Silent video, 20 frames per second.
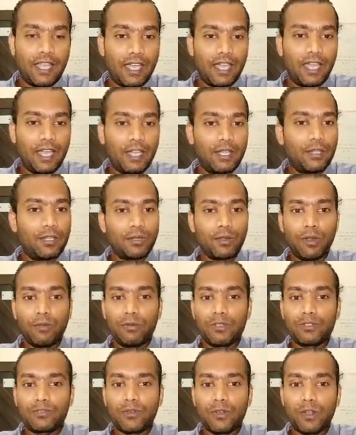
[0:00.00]
You could
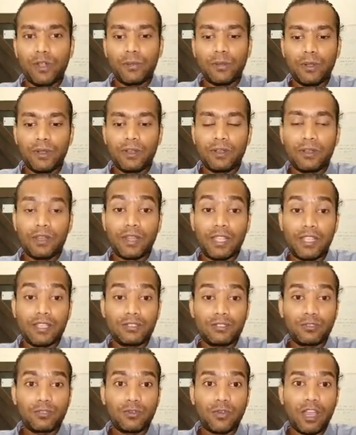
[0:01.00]
always follow up on
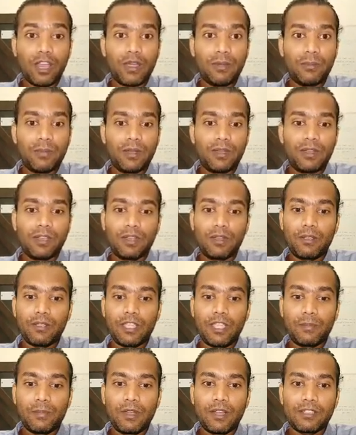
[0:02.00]
Instagram and
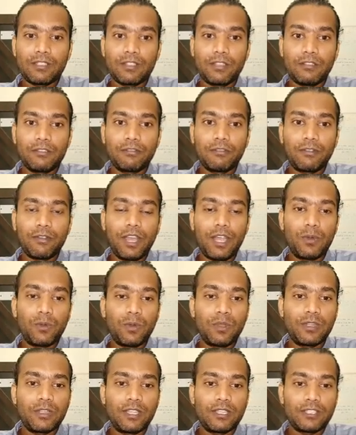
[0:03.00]
keep ourselves great
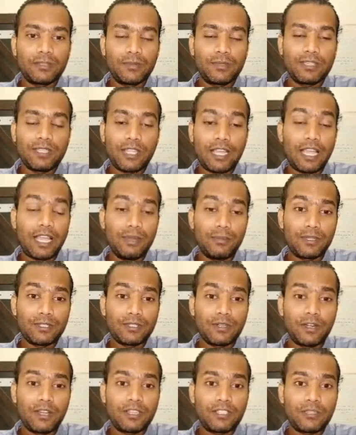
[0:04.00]
with Decibels,
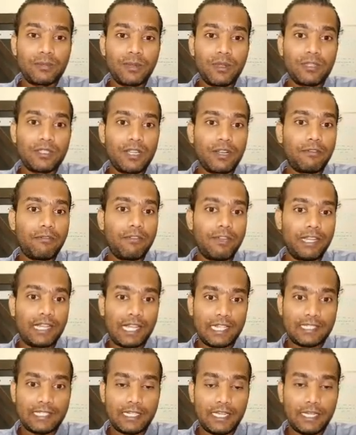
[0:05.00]
lms.decibels. There are
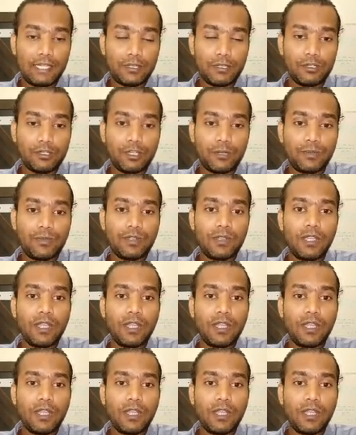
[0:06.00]
fantastic internships